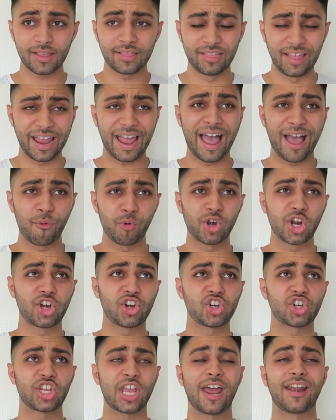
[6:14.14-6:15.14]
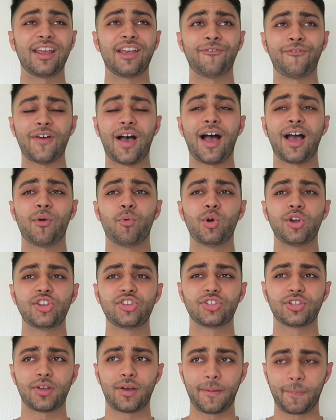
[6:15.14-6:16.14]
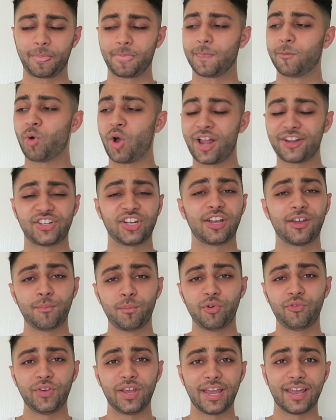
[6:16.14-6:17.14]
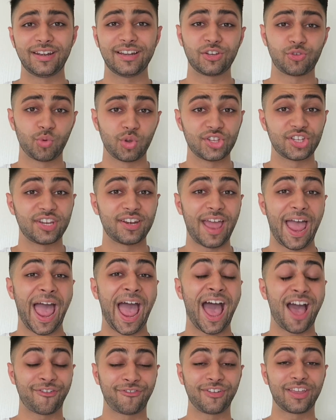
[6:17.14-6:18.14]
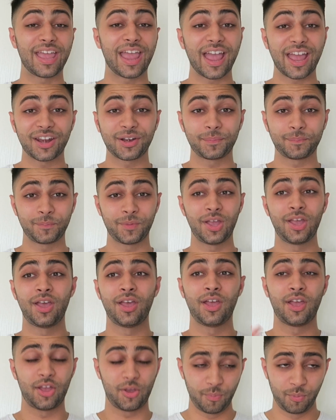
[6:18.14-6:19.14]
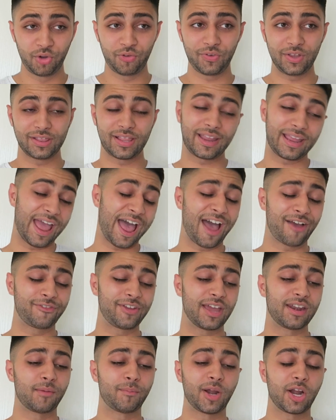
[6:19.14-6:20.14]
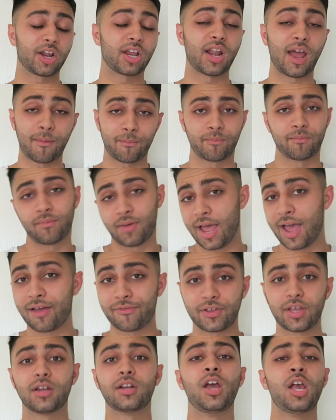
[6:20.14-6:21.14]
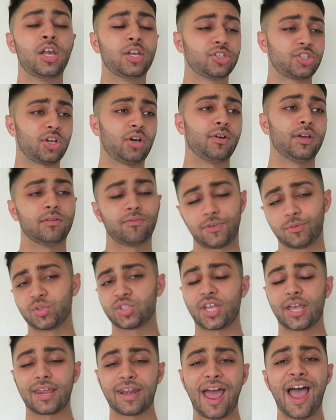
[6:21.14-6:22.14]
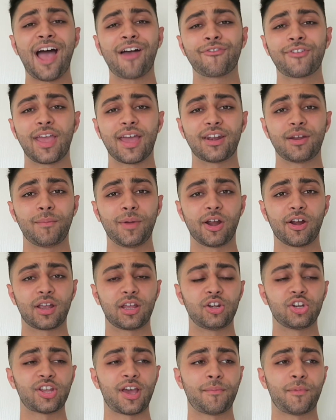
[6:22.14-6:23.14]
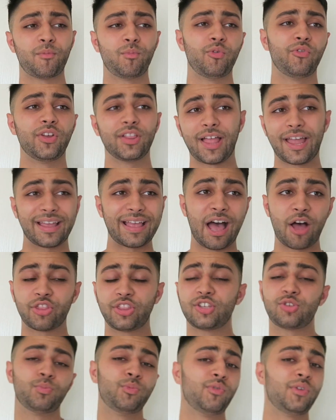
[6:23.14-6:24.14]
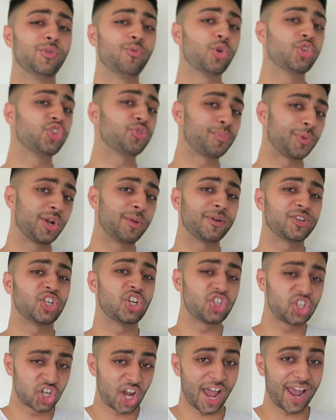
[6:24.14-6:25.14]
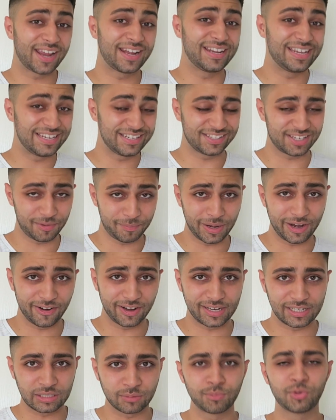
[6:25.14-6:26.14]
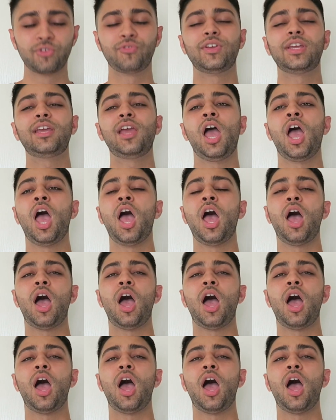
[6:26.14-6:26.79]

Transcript: like I would understand if I was watching a movie and this was an Afghan movie, like Afghan American. I'm Afghan, so if it was like an Afghan American type of movie, like how this movie was pretty much a Chinese American movie,